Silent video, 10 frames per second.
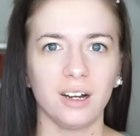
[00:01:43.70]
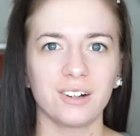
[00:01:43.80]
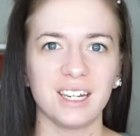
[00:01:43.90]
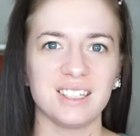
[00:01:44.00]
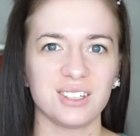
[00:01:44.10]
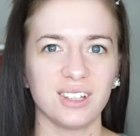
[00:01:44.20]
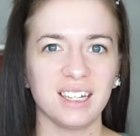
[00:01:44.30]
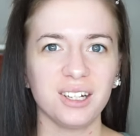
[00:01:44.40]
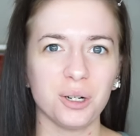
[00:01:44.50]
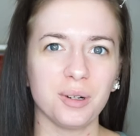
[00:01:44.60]
All right, so
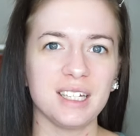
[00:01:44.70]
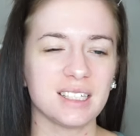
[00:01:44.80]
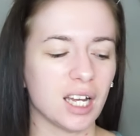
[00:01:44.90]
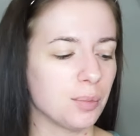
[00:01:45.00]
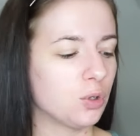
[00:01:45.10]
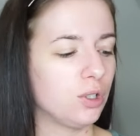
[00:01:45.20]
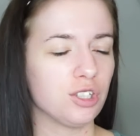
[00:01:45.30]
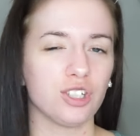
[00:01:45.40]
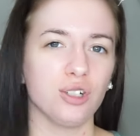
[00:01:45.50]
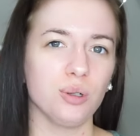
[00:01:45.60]
like always, I'm
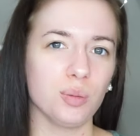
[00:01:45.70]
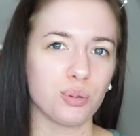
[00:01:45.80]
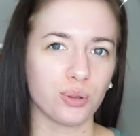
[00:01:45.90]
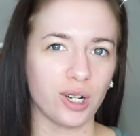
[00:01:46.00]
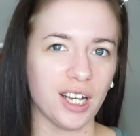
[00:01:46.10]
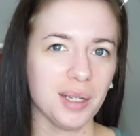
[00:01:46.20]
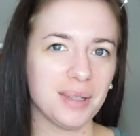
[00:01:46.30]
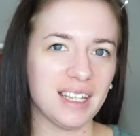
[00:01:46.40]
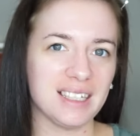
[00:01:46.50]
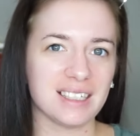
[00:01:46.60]
going to
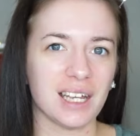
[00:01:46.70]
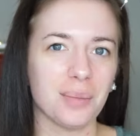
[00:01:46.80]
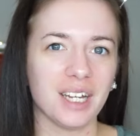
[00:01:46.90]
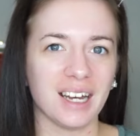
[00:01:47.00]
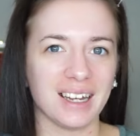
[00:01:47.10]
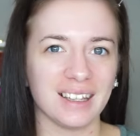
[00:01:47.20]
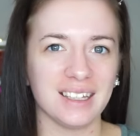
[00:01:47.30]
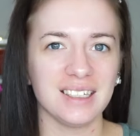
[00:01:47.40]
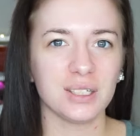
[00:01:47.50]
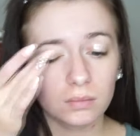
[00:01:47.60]
prime and set my
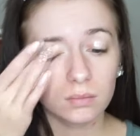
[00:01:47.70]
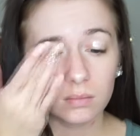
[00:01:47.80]
eyelids.